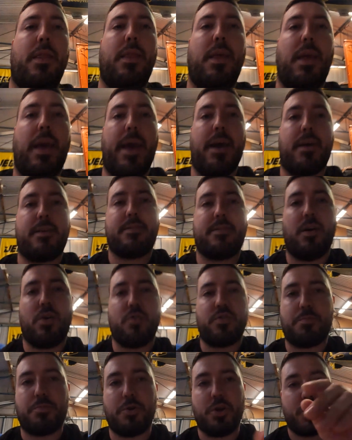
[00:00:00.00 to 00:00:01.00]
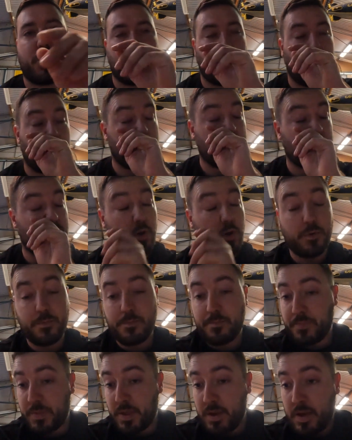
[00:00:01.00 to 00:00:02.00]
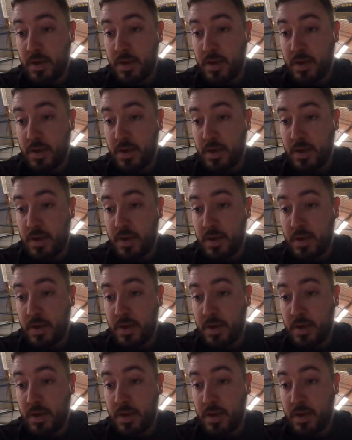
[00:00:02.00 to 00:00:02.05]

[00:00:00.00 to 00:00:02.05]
the Excel spreadsheet. So